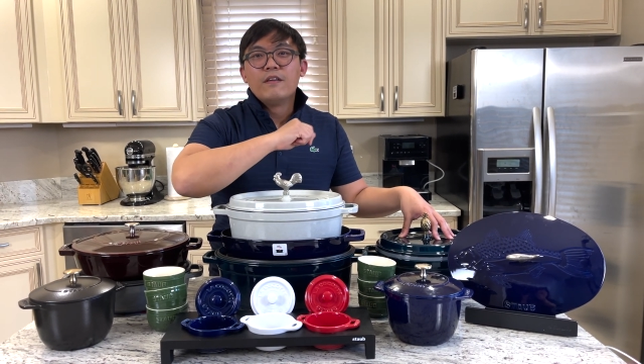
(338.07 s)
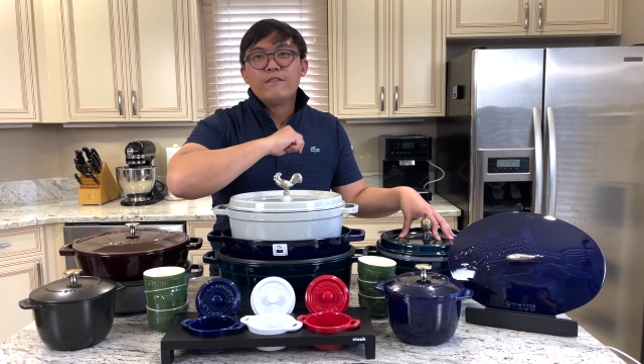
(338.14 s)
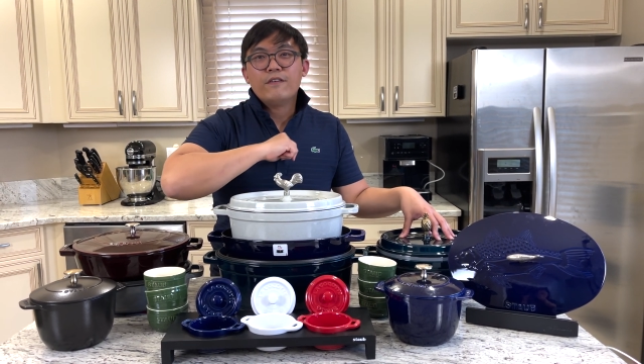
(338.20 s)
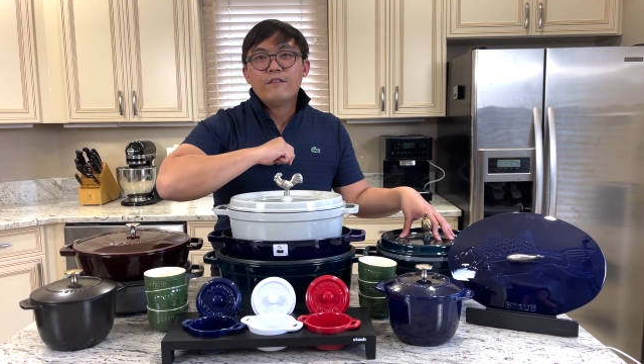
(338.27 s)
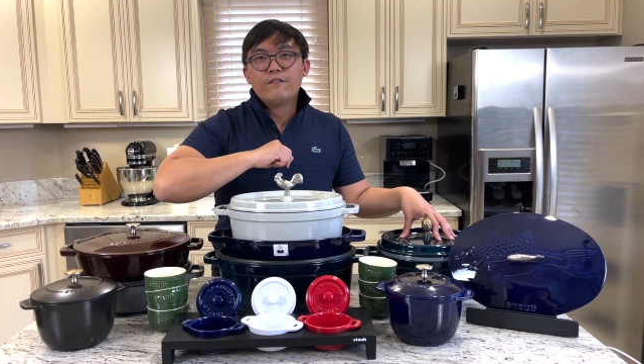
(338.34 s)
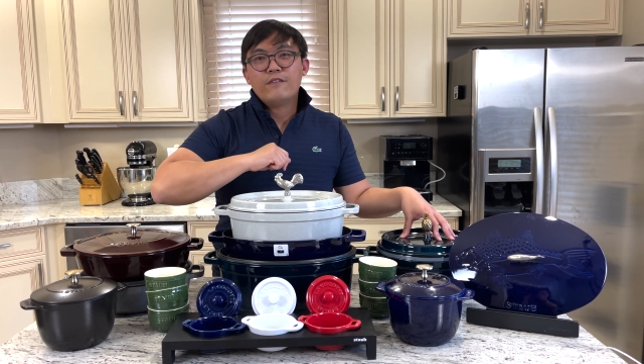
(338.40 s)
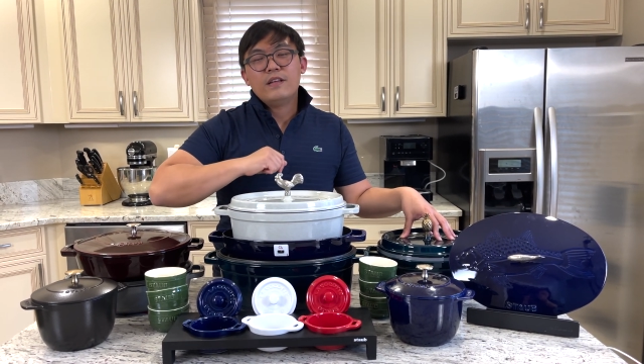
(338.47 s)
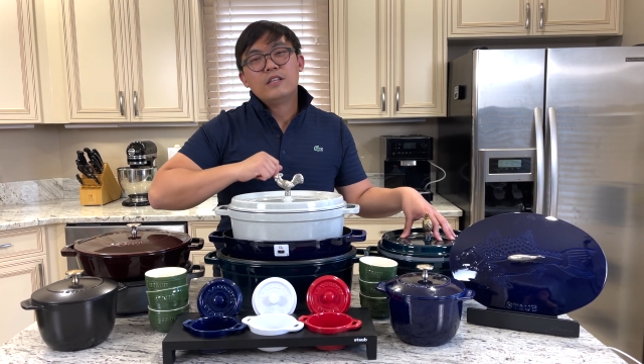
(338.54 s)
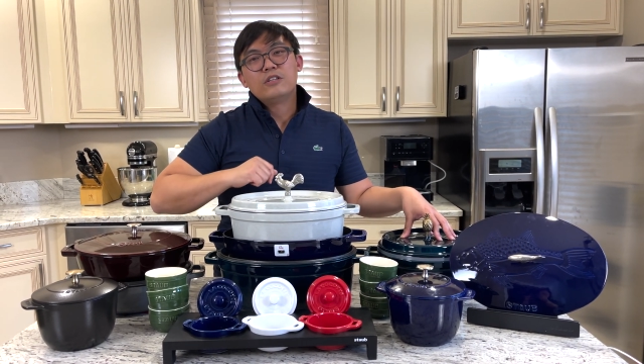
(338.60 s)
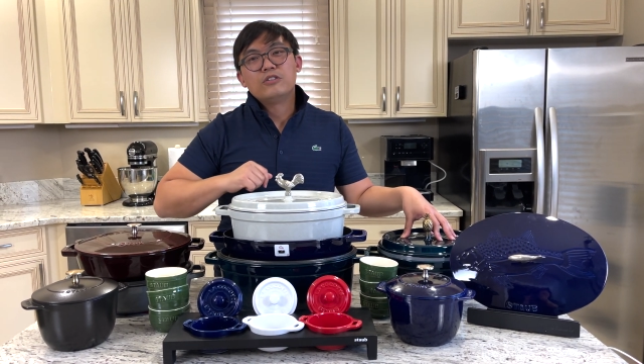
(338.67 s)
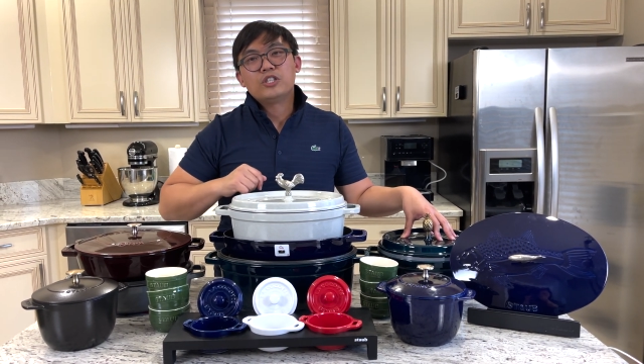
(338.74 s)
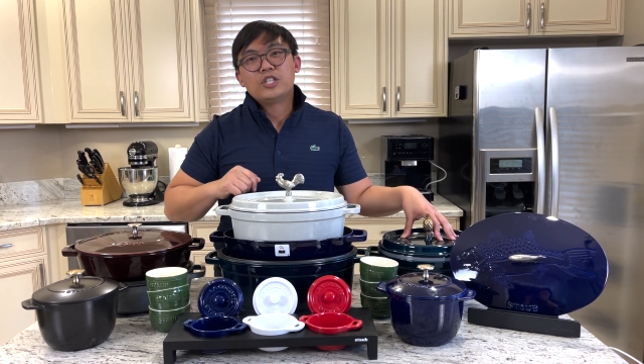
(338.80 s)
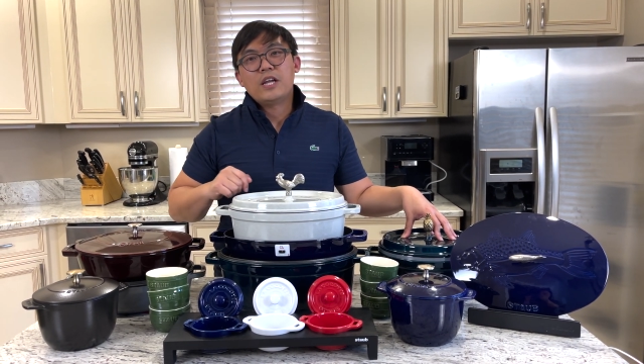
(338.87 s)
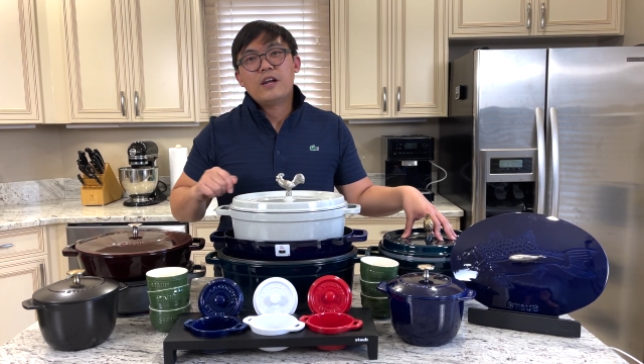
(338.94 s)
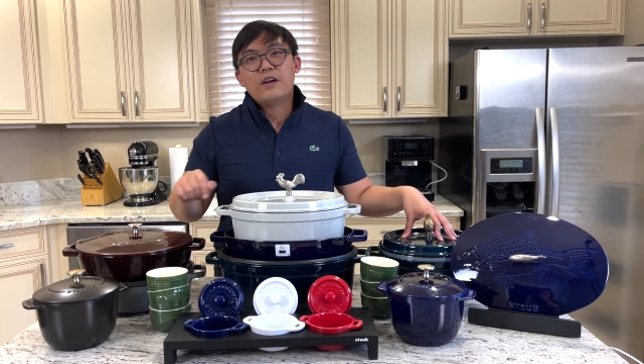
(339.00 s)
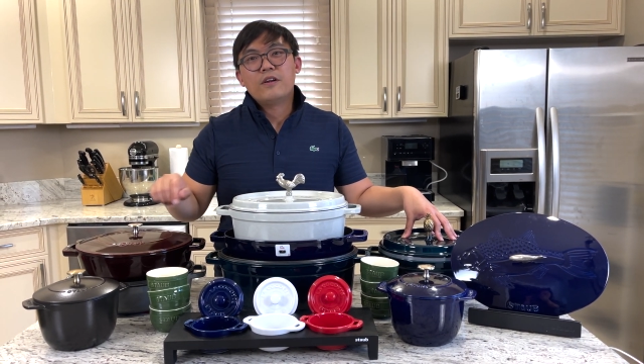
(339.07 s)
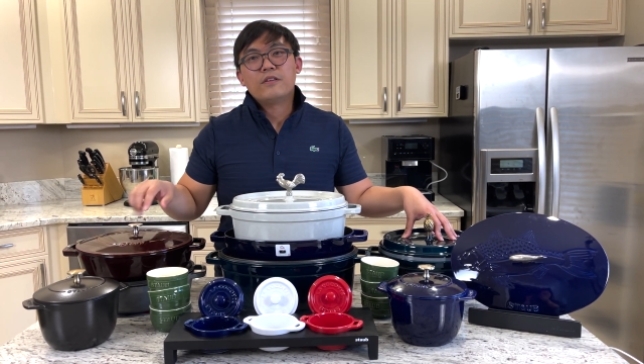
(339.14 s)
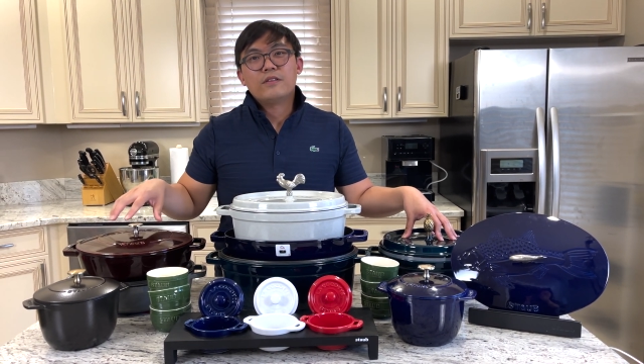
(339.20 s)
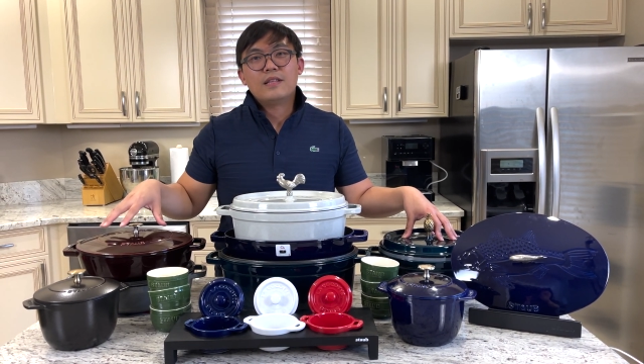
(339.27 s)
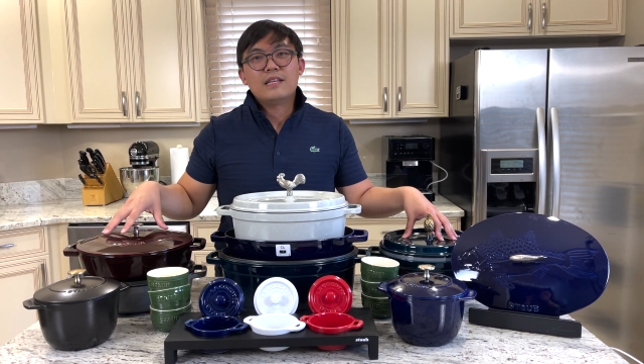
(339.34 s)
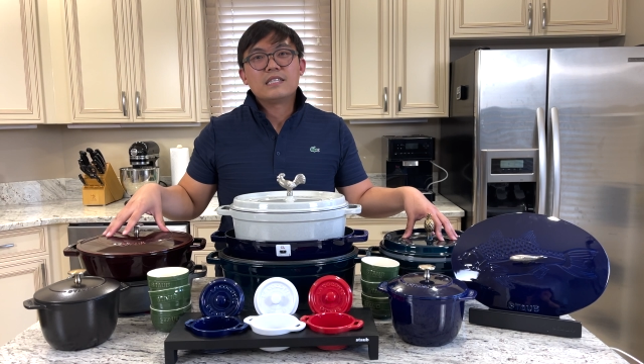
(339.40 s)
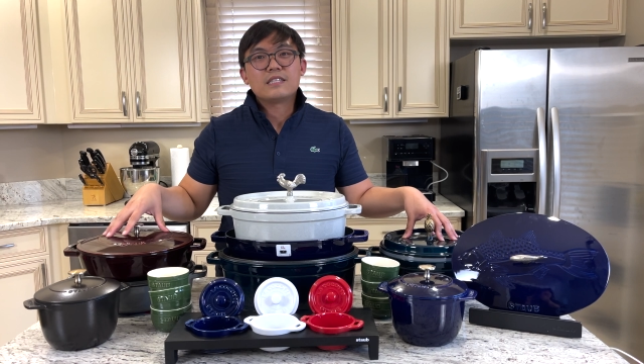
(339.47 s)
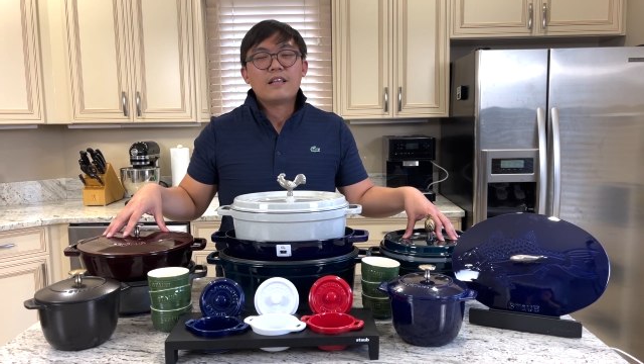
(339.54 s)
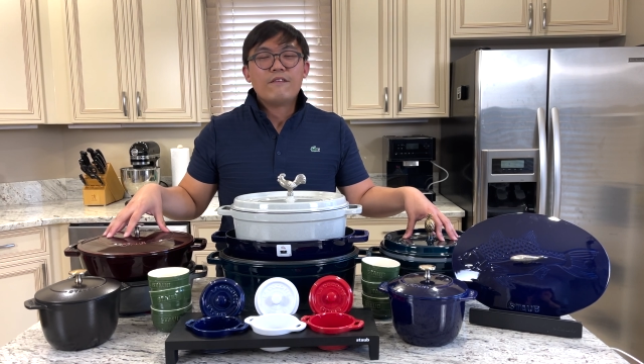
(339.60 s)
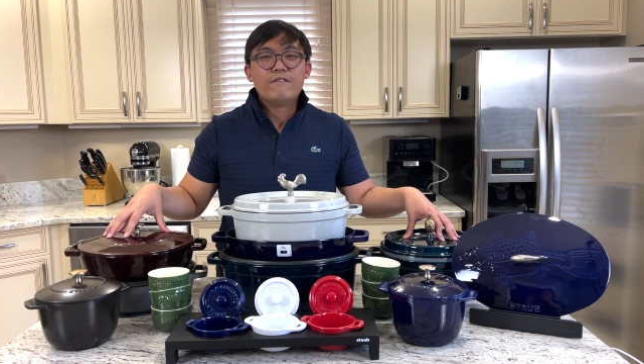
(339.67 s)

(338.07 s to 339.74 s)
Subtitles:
Feel free to share this